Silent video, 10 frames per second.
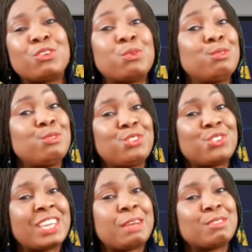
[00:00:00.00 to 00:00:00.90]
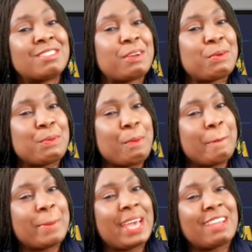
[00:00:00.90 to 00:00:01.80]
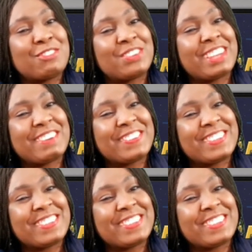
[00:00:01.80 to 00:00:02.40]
Olujoke Mosaku. Bye for now.